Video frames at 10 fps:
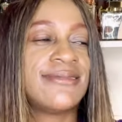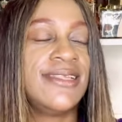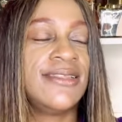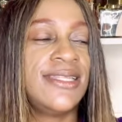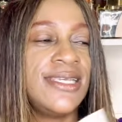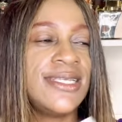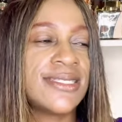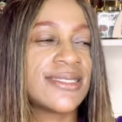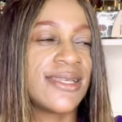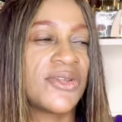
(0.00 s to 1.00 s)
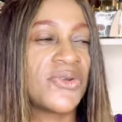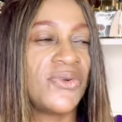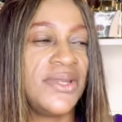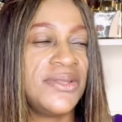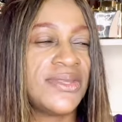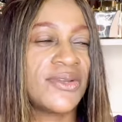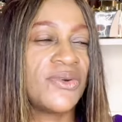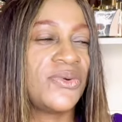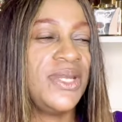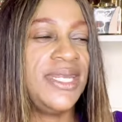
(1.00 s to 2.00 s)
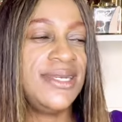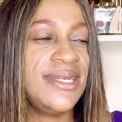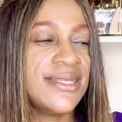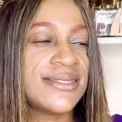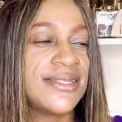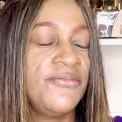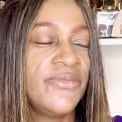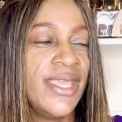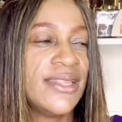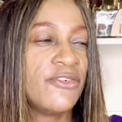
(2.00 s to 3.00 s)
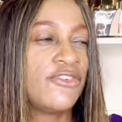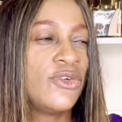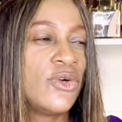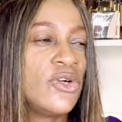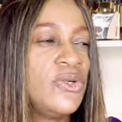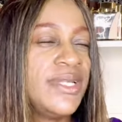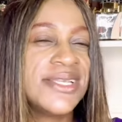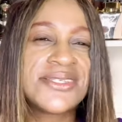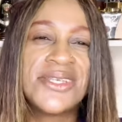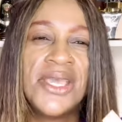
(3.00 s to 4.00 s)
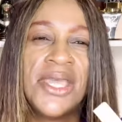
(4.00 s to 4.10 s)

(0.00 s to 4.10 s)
the greenness and the floralness